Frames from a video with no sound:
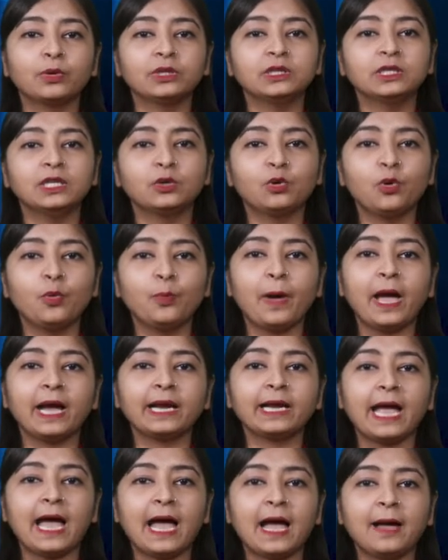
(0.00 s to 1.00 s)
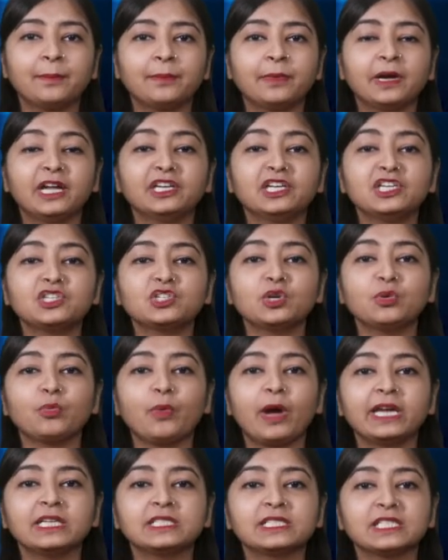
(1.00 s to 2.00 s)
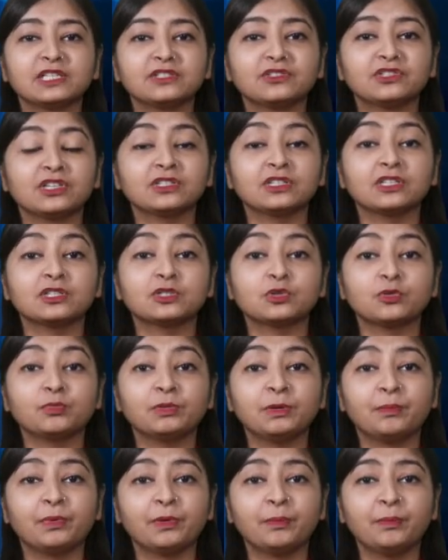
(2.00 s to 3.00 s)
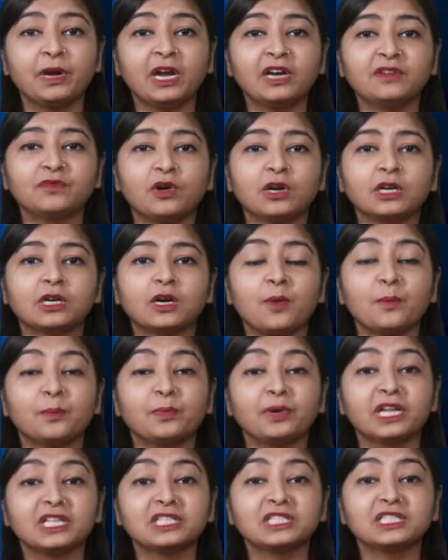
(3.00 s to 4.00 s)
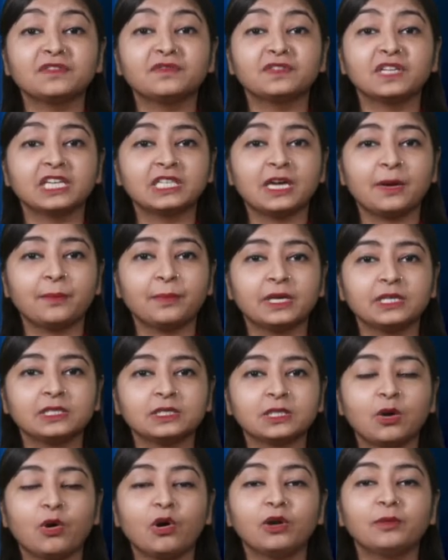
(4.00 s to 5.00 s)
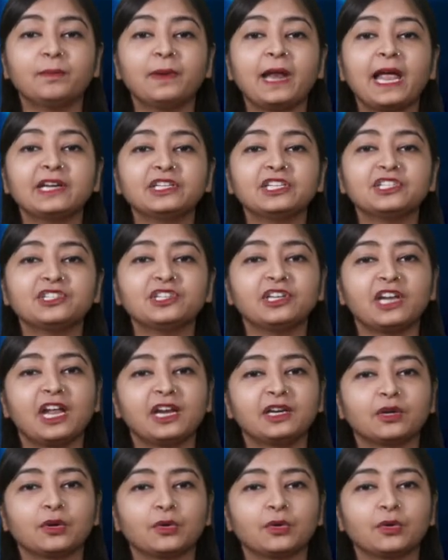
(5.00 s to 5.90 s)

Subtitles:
With the RUBAC app, a nationwide census is to be prepared for comprehensive database on plantation and